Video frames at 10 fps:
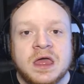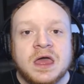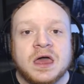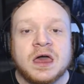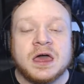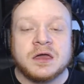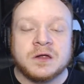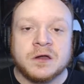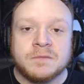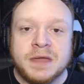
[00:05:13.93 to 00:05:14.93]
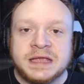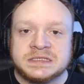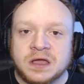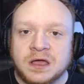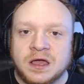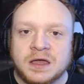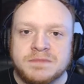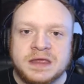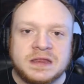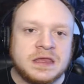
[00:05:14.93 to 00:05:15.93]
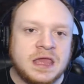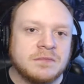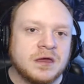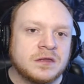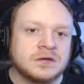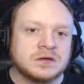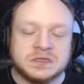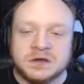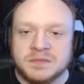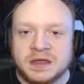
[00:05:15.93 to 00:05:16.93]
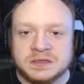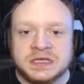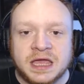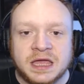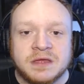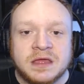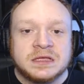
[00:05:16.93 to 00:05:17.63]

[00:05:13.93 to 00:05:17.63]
are based on beating the game under a certain amount of time.